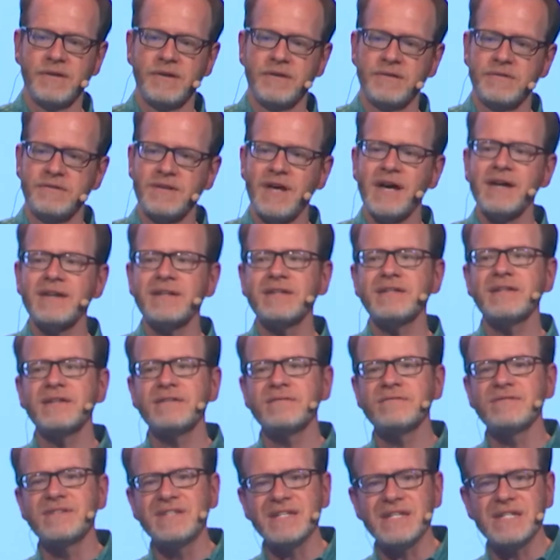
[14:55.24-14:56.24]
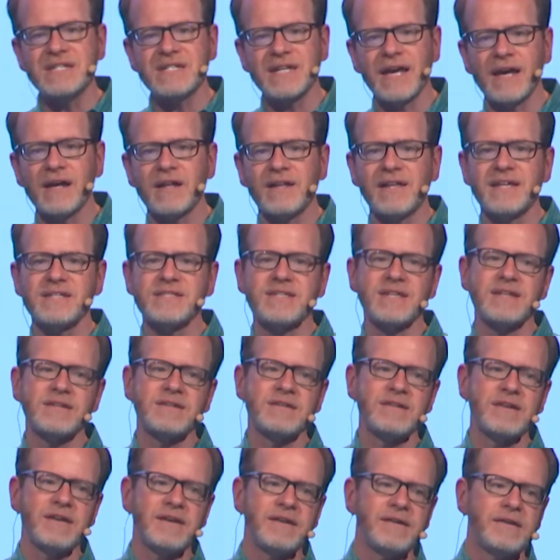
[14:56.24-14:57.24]
Not in detail as
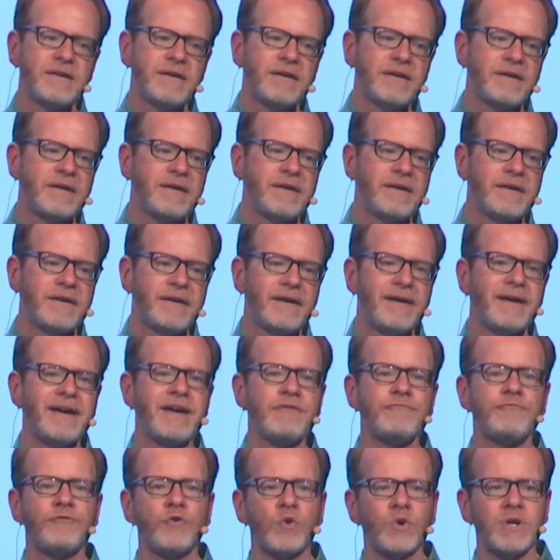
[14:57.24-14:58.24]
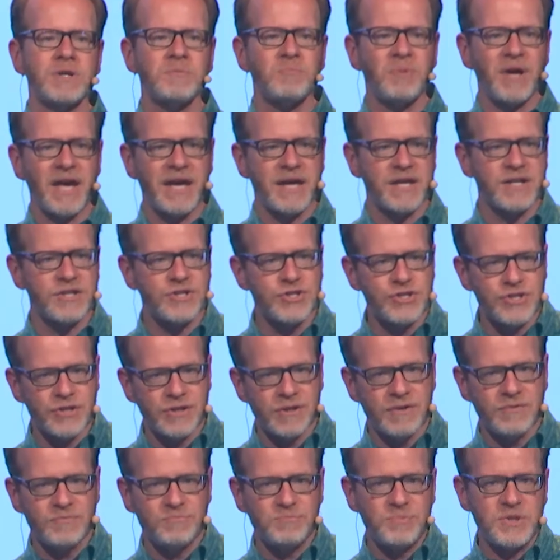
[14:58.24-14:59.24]
in a 40-page
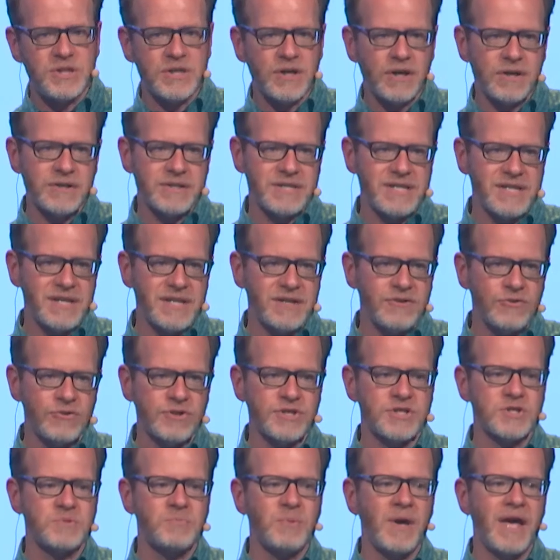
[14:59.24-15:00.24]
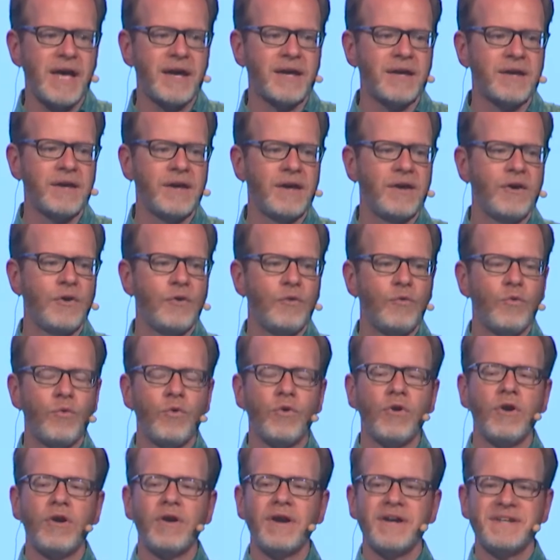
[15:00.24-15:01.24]
PRD or a spec
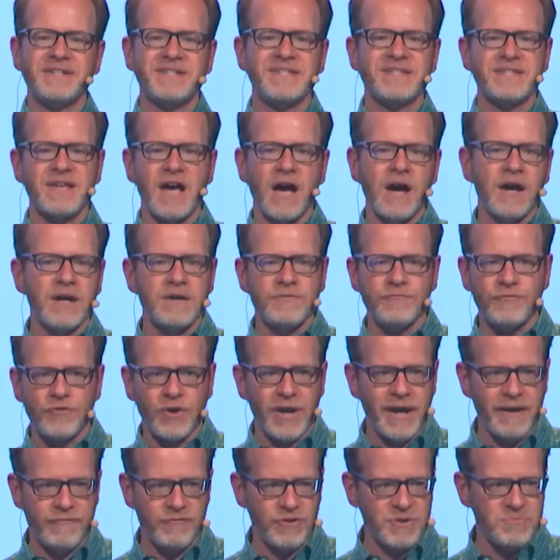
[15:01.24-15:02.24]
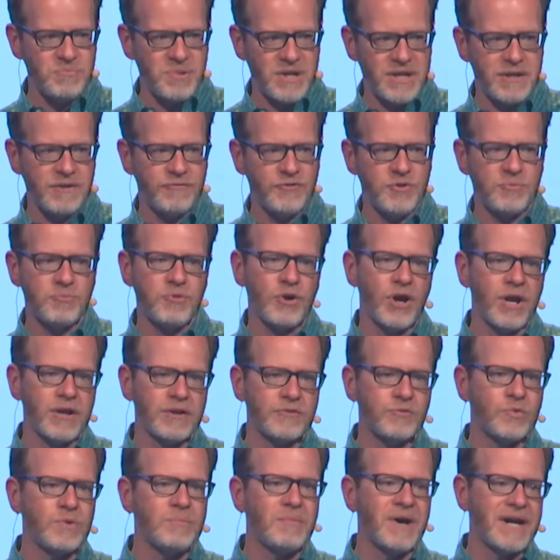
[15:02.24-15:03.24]
or a design for every bit of the
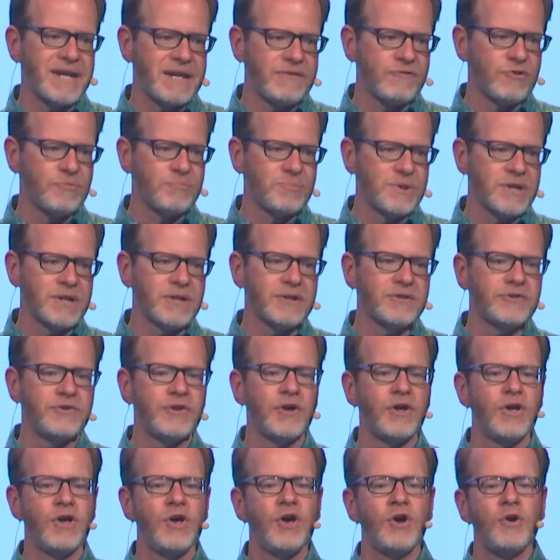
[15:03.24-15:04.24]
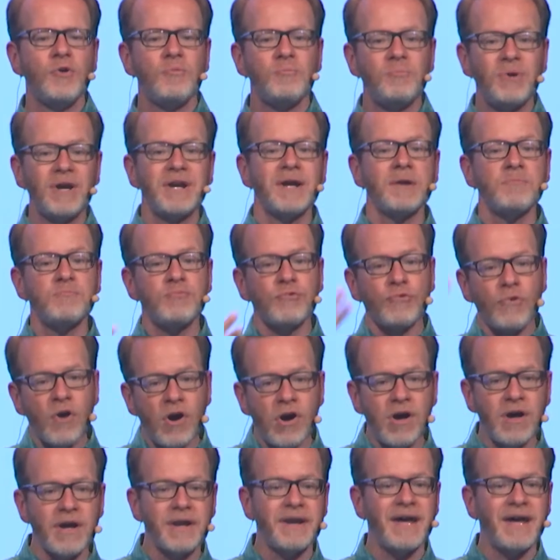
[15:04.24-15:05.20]
product we might ever build, but a broad,